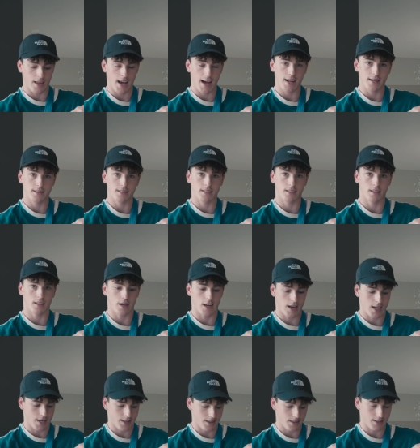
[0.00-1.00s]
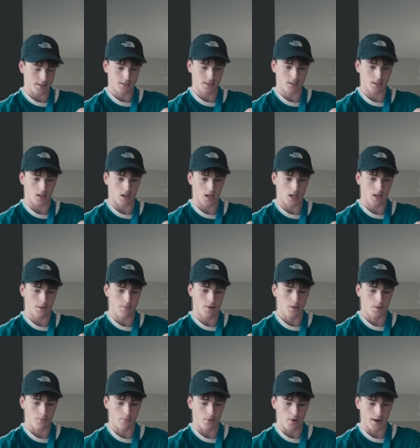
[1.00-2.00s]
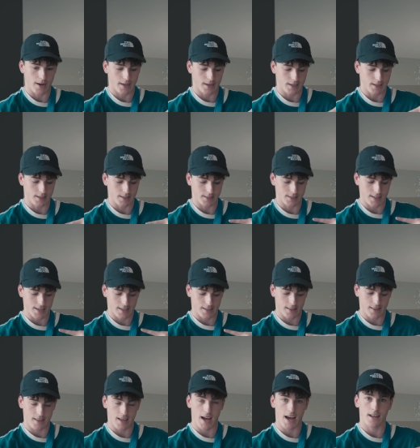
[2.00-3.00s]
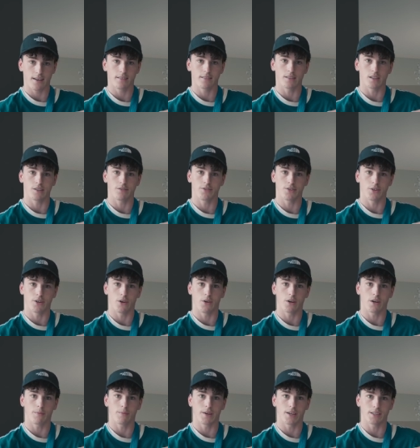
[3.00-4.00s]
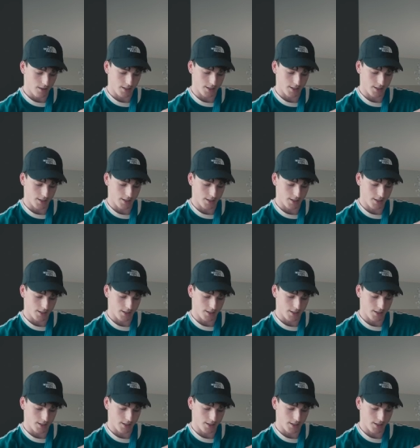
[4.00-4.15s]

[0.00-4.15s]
that. And this time the break is like that, if you know what I mean.